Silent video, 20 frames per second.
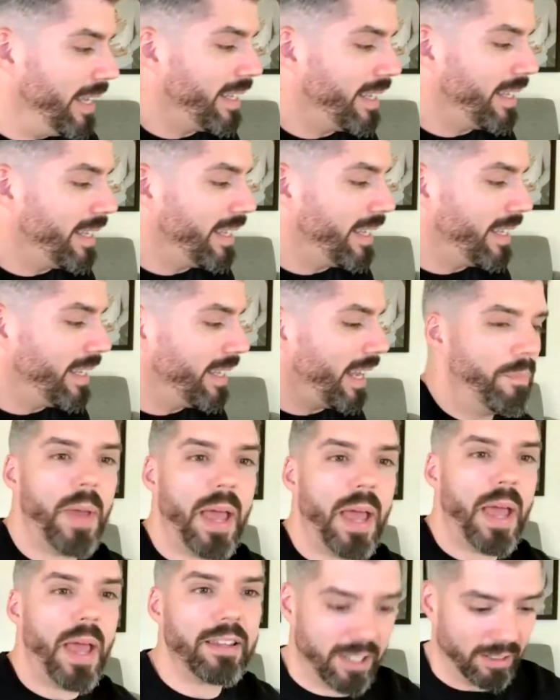It's like
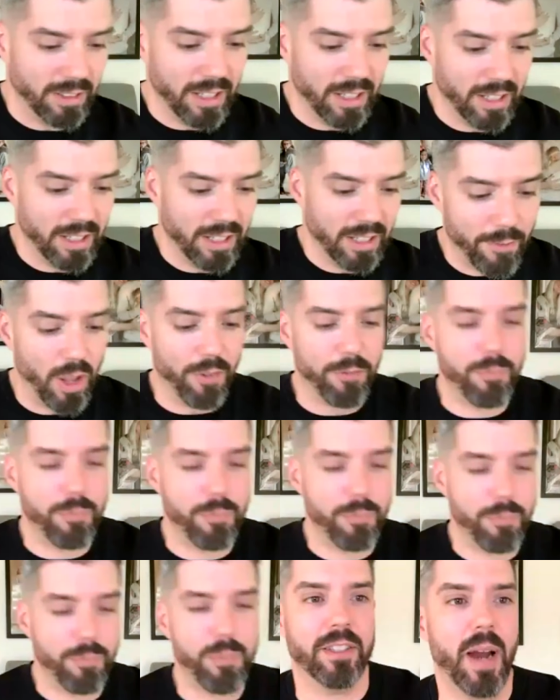the best
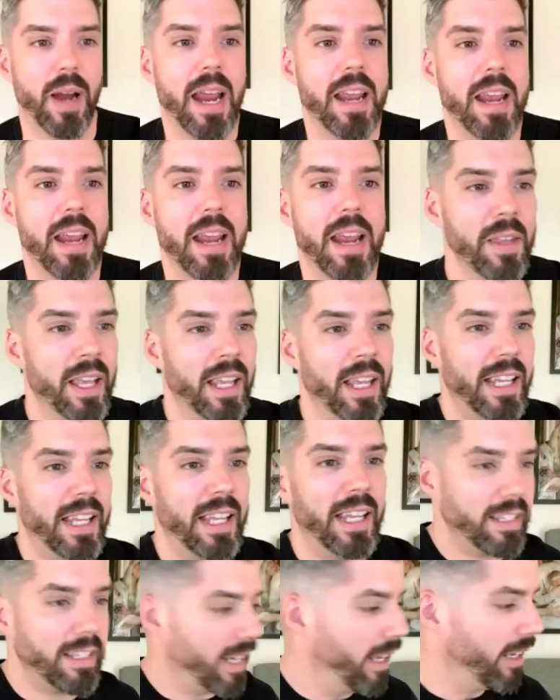level of peace, right?
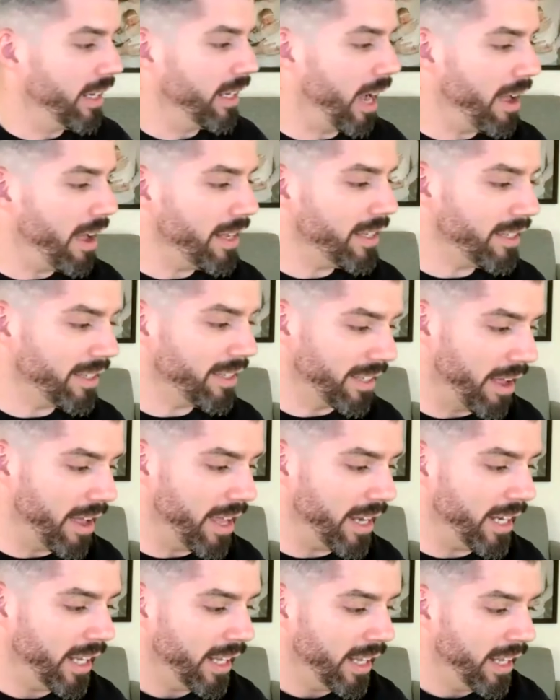He's
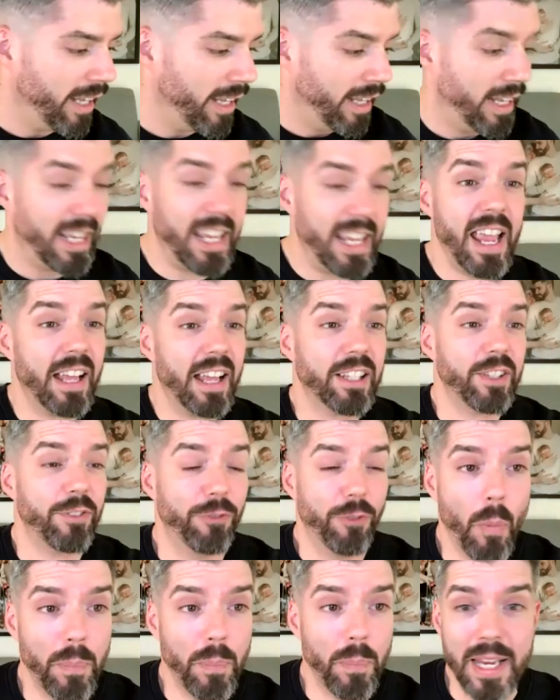God's son.
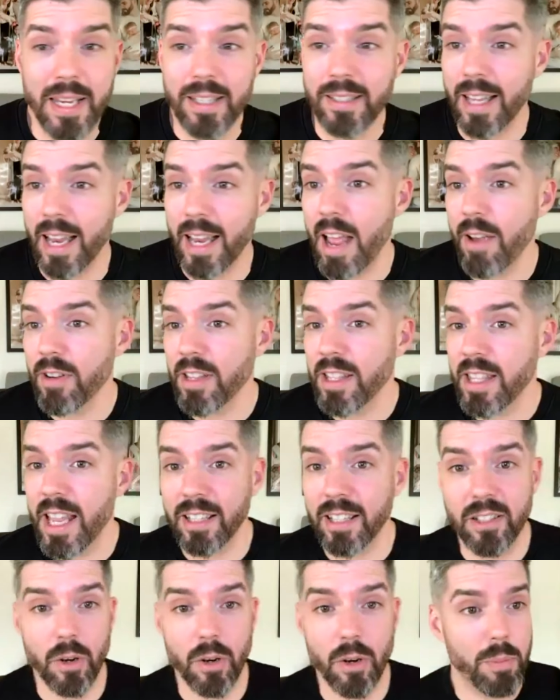He has full peace that
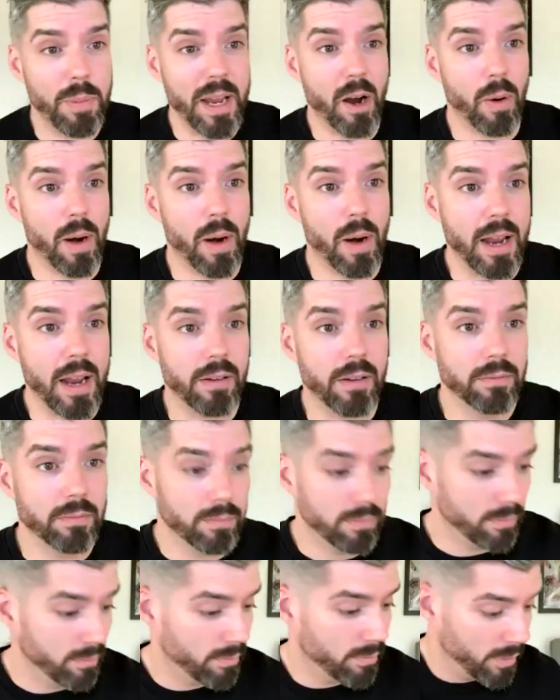everything's going to be all right.
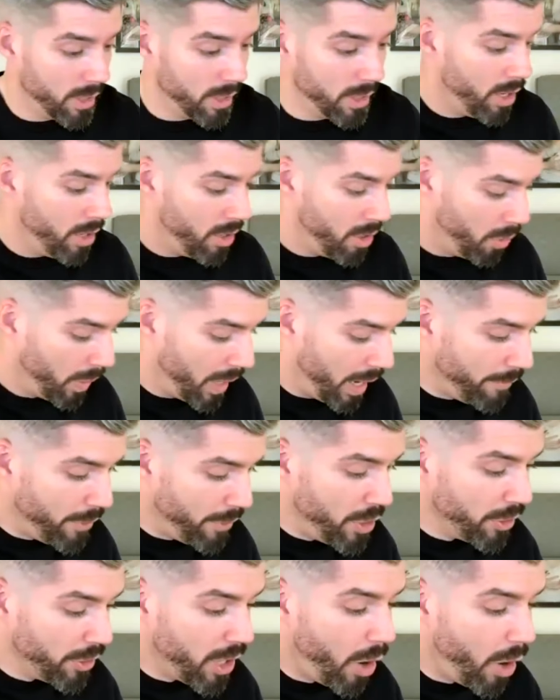
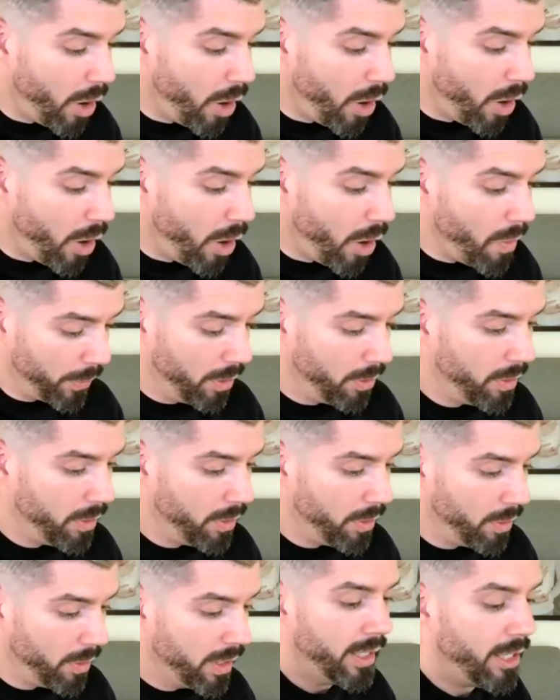Whatever you're going
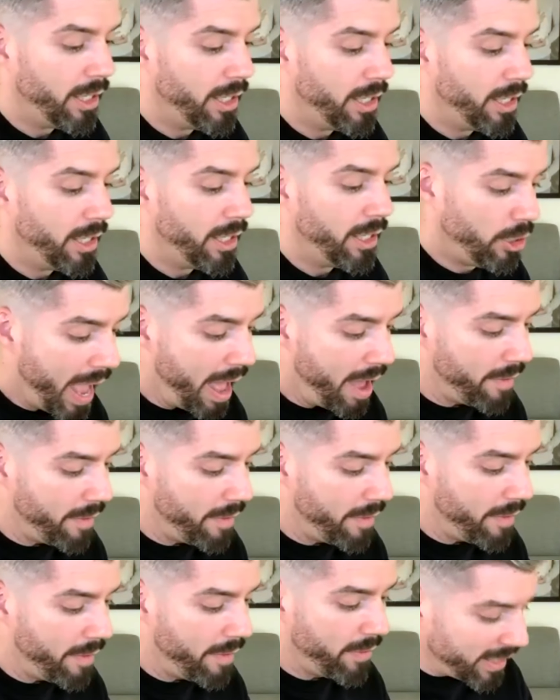through,
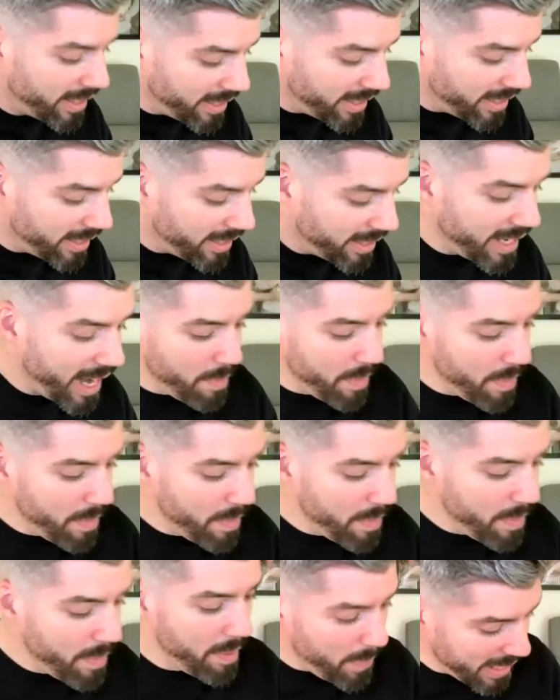you have the
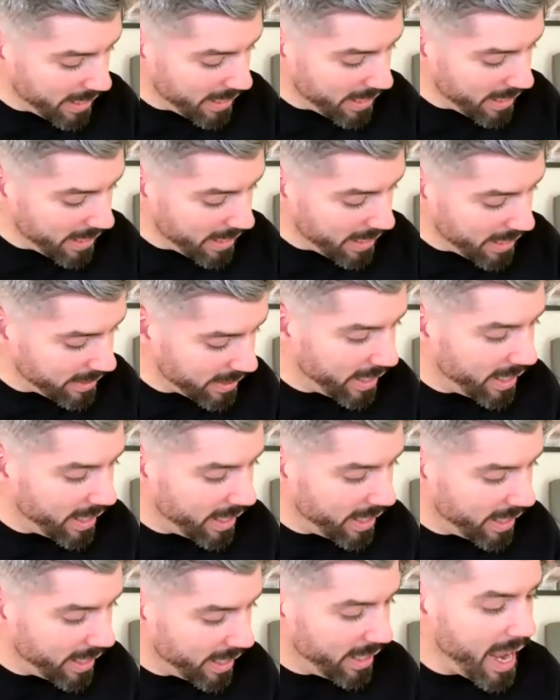same
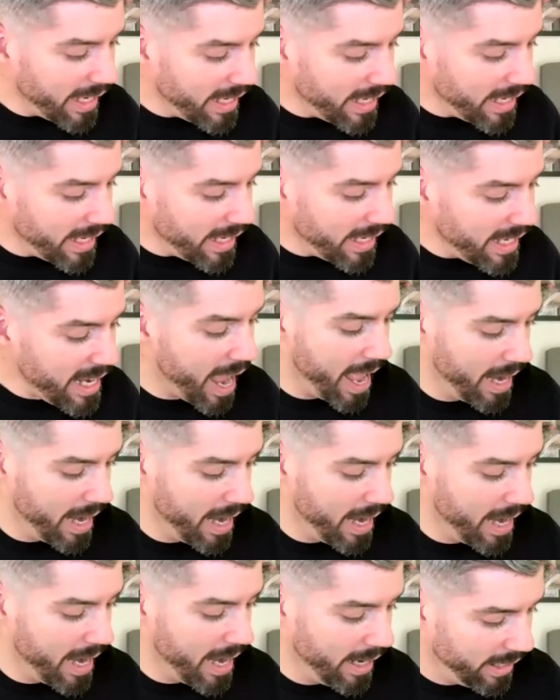peace that
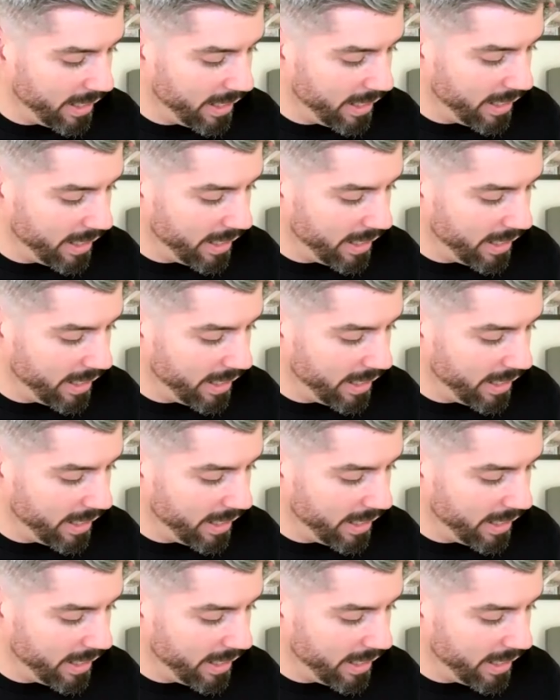he had.